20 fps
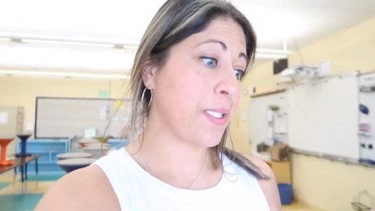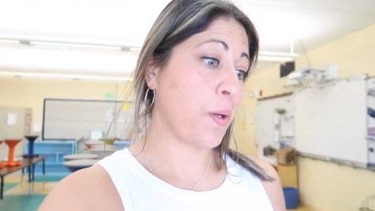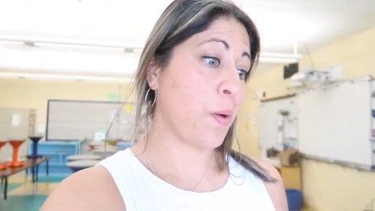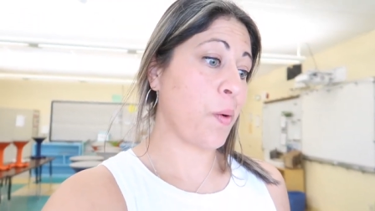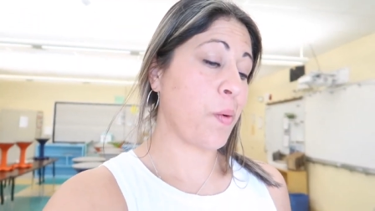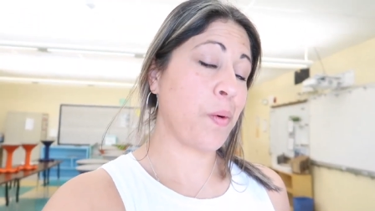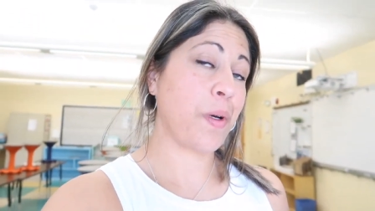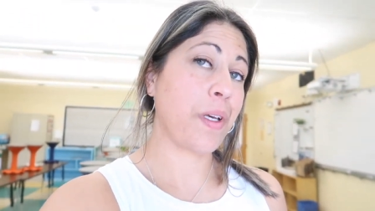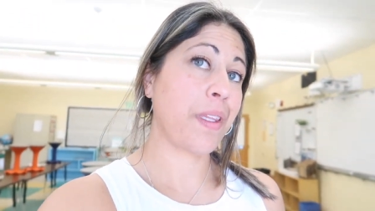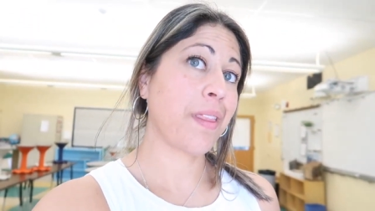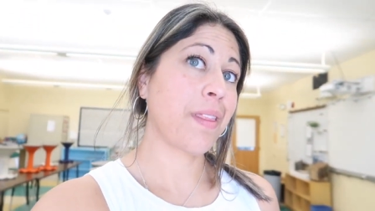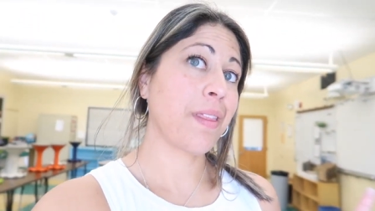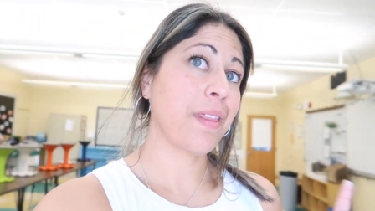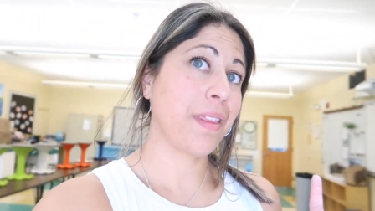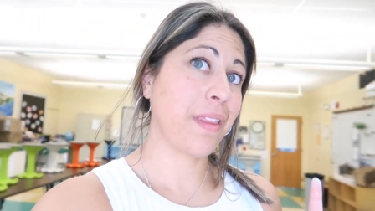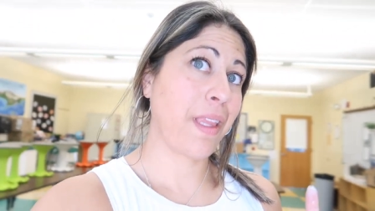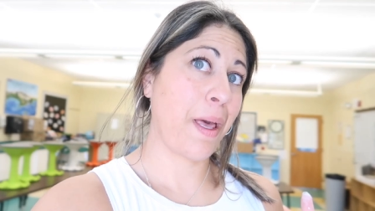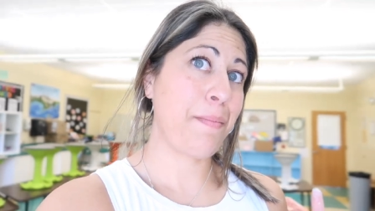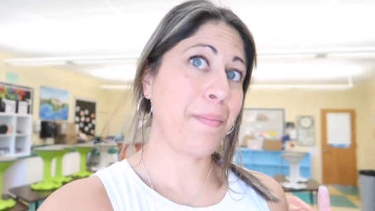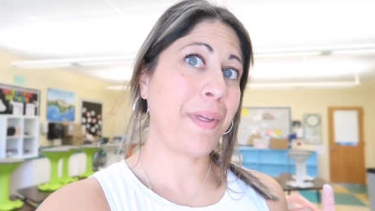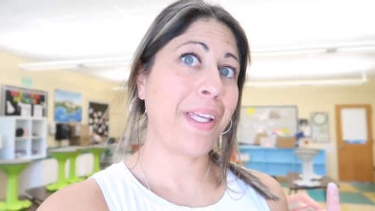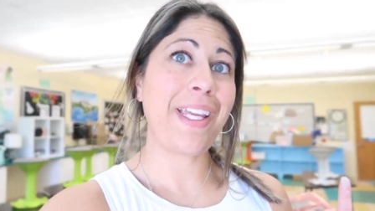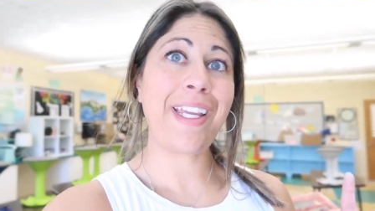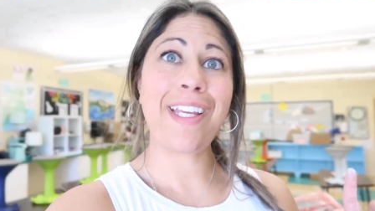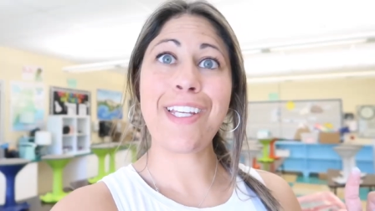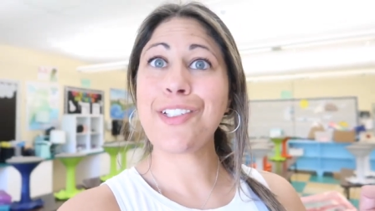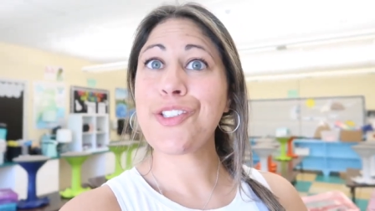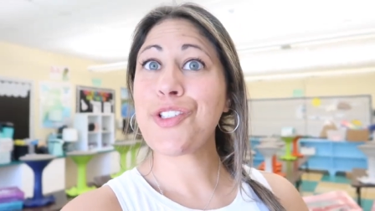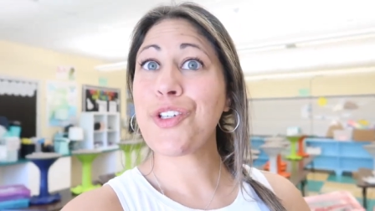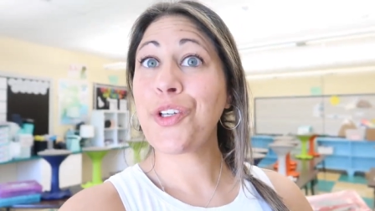So let
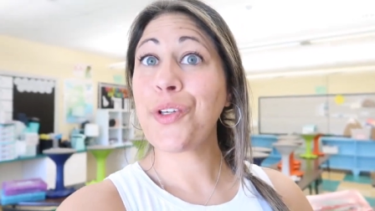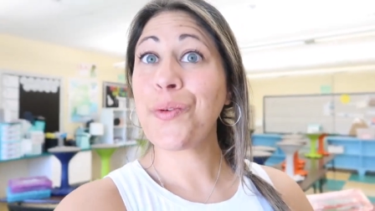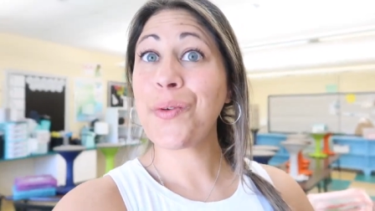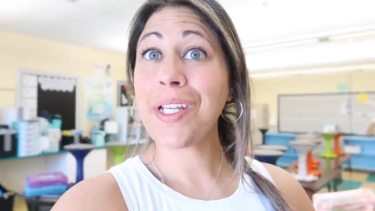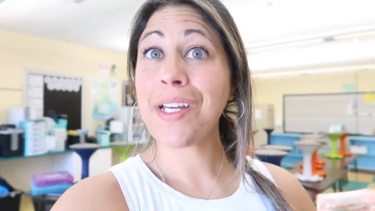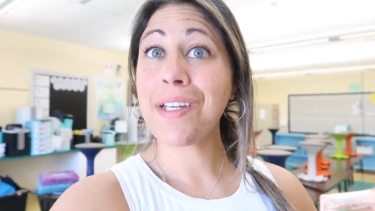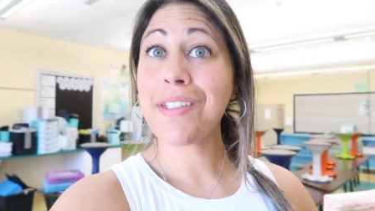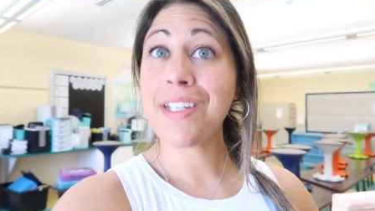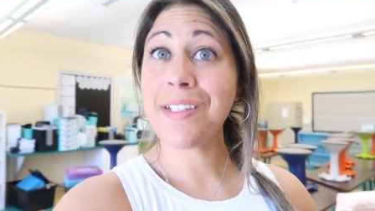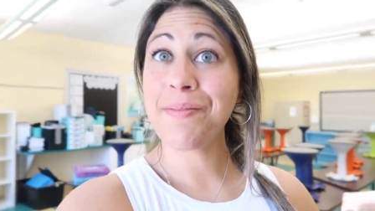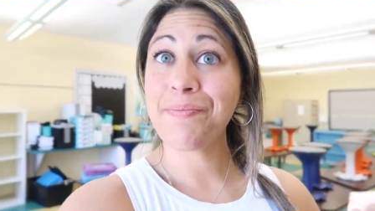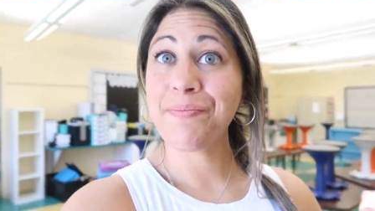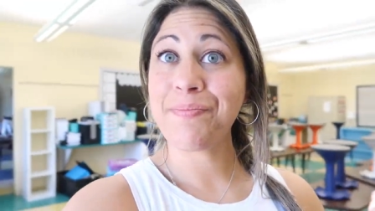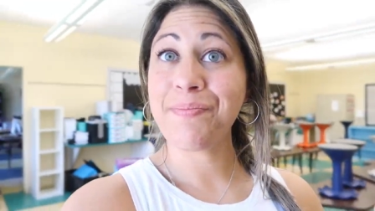me show you what I got done.